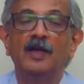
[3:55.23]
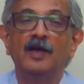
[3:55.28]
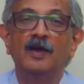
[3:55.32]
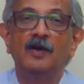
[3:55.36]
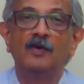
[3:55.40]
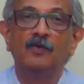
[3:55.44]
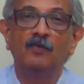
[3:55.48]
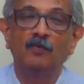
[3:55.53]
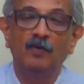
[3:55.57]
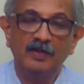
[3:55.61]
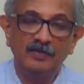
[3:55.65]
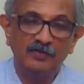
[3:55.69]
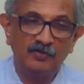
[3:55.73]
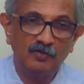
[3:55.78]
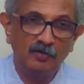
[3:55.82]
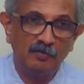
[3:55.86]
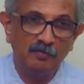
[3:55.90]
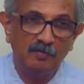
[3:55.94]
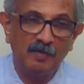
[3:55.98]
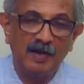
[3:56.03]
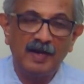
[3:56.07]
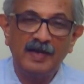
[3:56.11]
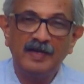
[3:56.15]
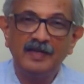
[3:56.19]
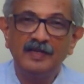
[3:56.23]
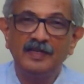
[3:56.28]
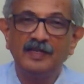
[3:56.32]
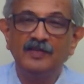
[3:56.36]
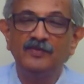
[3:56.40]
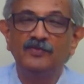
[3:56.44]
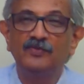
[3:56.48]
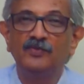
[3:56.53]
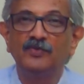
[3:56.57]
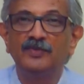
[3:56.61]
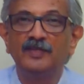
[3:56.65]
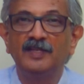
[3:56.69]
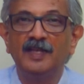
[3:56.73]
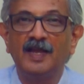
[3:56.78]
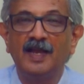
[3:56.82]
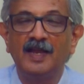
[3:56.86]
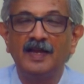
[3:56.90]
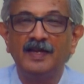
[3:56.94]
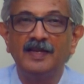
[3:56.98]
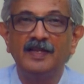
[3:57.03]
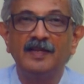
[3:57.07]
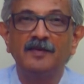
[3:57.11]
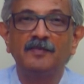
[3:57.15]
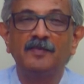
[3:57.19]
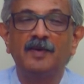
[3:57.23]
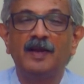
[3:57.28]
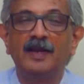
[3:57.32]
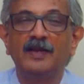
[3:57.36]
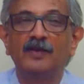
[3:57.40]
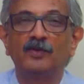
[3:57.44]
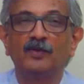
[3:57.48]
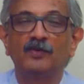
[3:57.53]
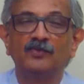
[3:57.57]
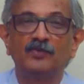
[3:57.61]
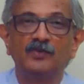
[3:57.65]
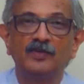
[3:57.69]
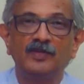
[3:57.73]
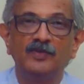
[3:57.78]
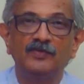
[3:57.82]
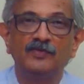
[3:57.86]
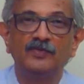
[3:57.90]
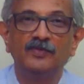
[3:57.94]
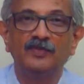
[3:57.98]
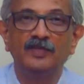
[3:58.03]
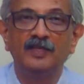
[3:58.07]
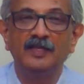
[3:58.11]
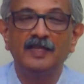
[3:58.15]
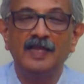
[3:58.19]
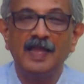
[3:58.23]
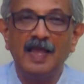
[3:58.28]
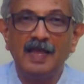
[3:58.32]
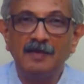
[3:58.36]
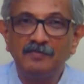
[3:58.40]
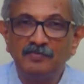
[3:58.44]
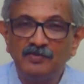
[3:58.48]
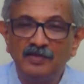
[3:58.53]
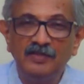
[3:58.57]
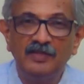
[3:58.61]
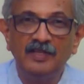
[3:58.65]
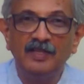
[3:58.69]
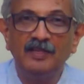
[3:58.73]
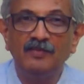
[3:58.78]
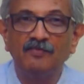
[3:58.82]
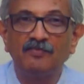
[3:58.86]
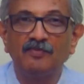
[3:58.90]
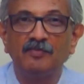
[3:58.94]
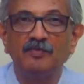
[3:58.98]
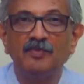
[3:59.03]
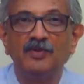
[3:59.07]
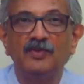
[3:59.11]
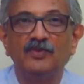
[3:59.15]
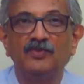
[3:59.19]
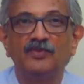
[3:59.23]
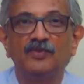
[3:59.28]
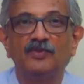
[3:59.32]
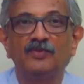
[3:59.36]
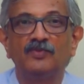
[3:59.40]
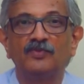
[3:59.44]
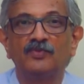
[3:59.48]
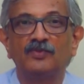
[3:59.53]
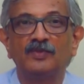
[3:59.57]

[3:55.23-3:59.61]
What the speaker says: Once your mind gives you the idea, mind also gives you the gaps in the information.